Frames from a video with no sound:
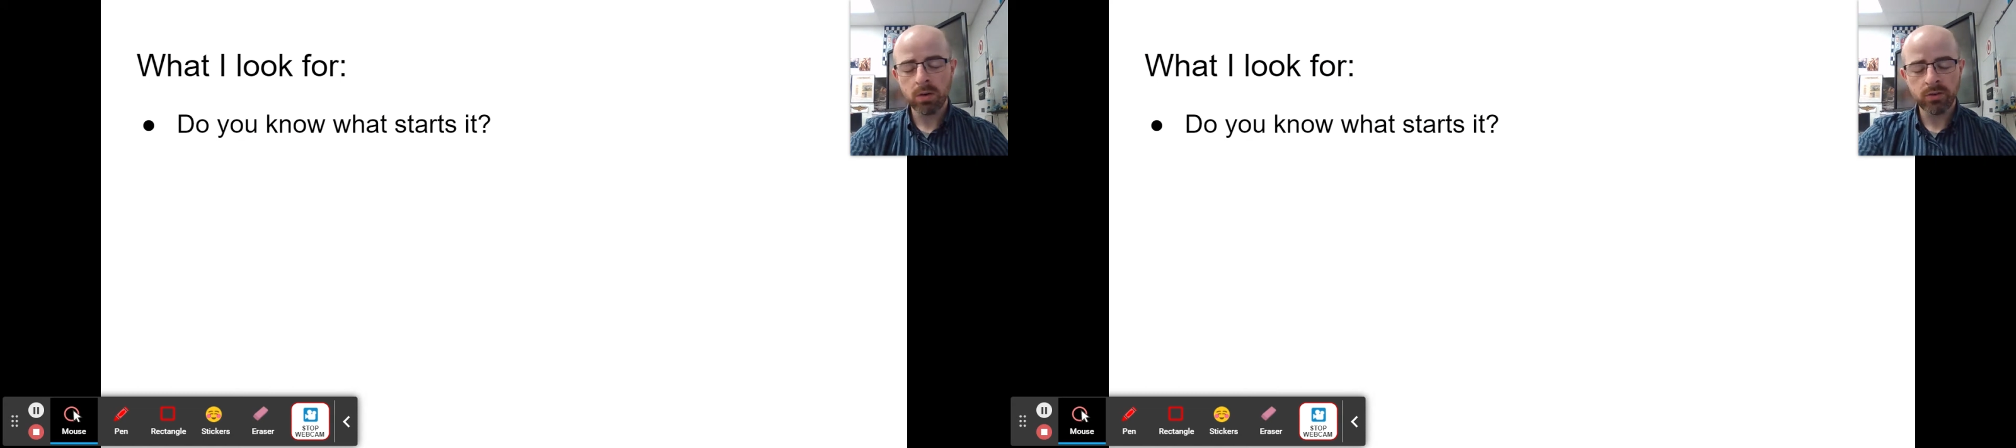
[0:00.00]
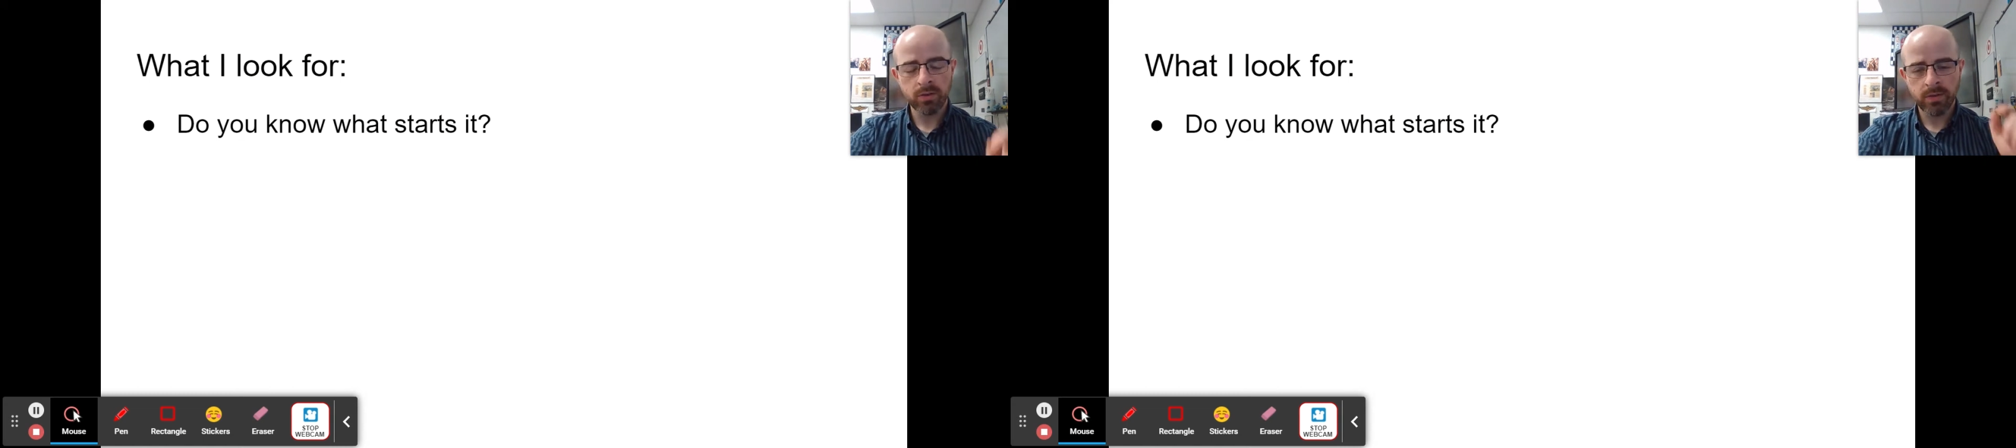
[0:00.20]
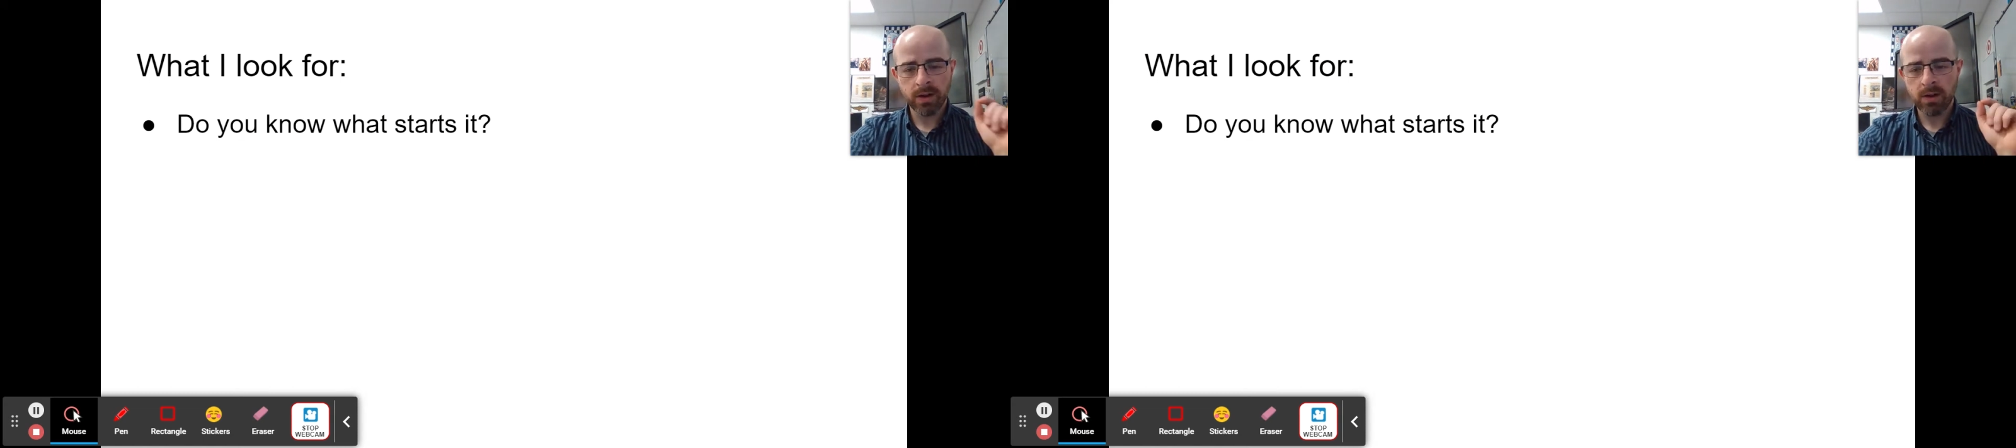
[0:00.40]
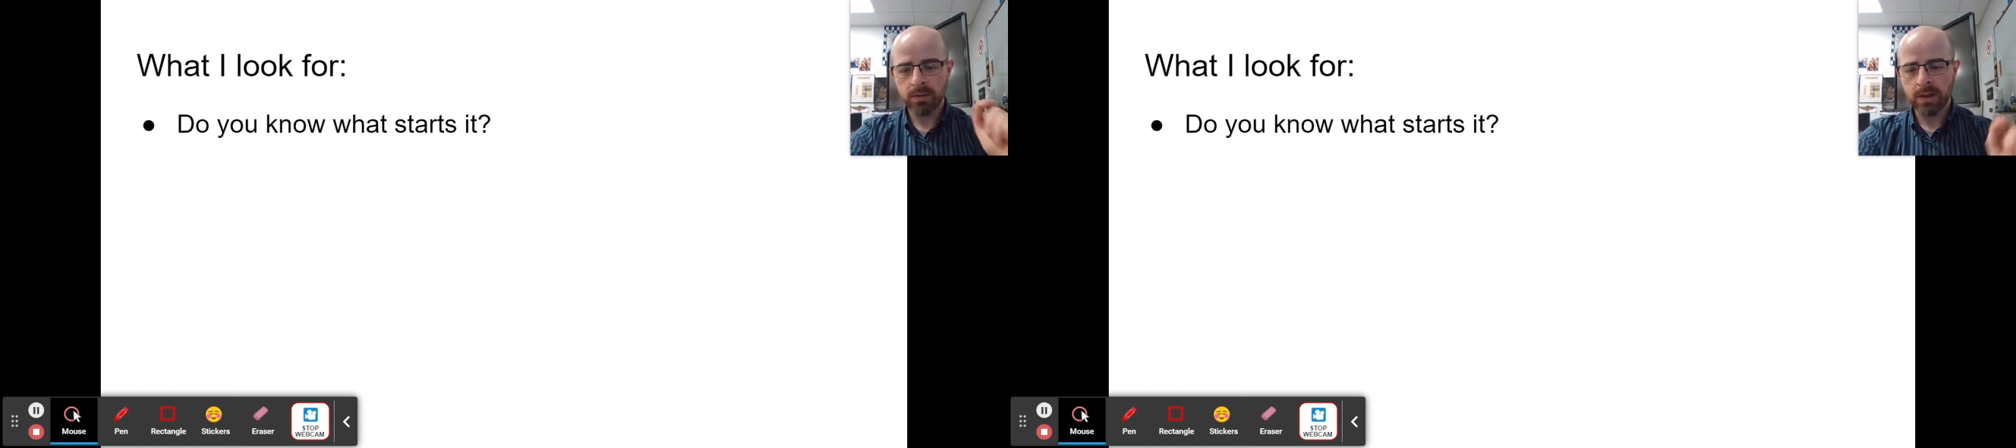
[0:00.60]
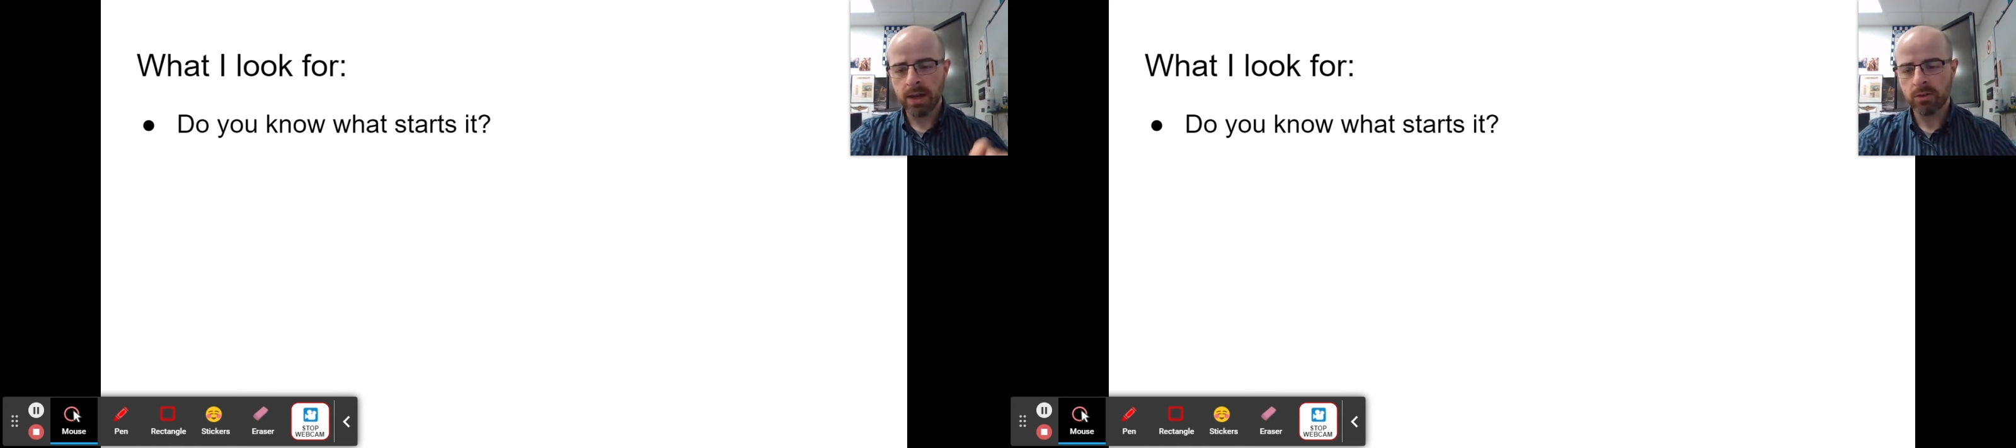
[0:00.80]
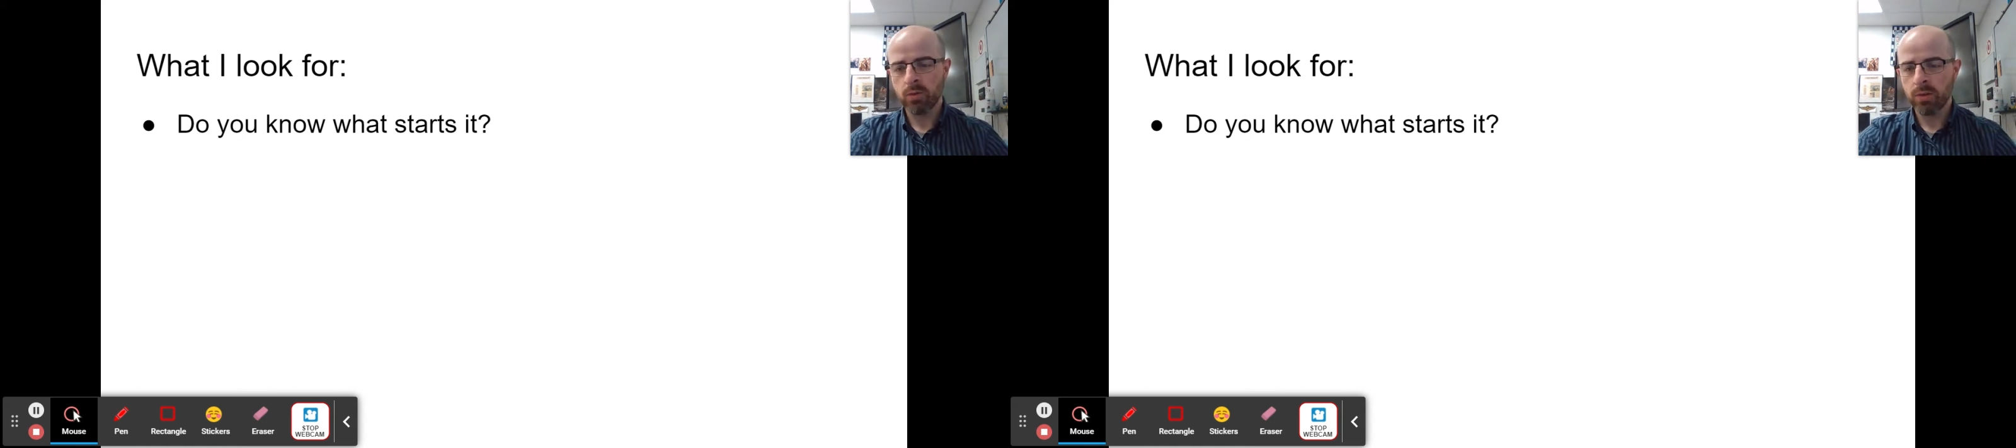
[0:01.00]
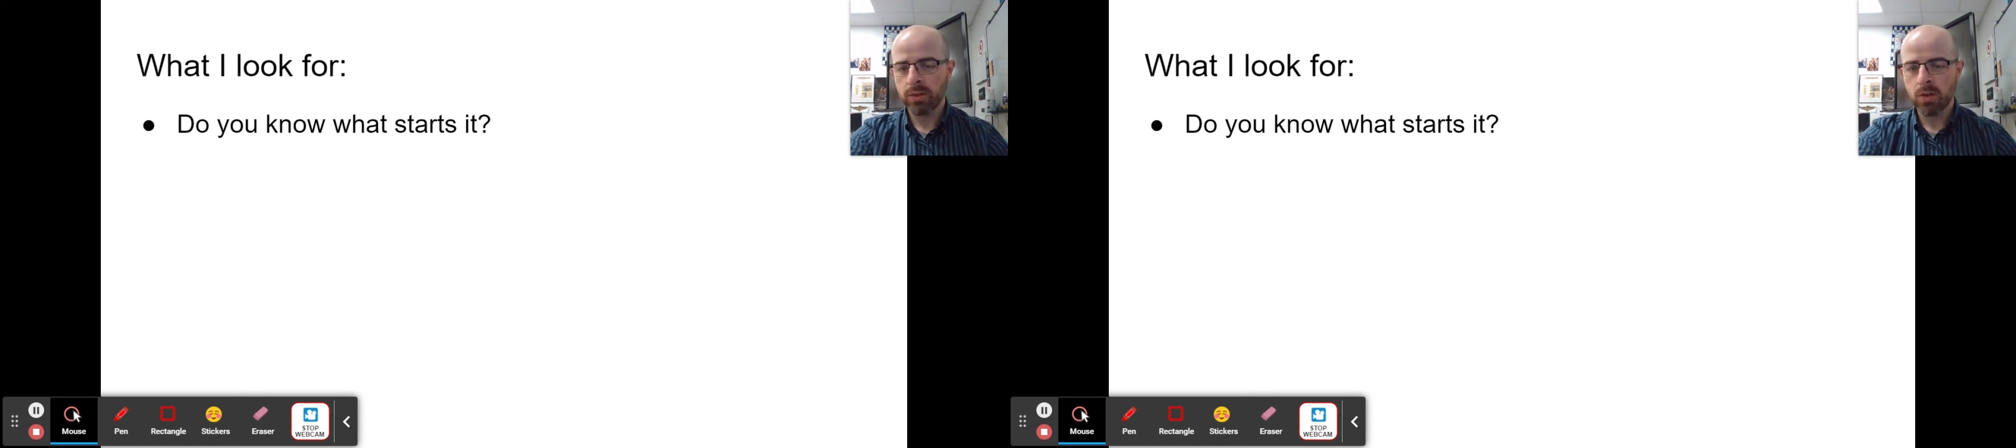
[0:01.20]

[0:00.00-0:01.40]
or did you figure out the actual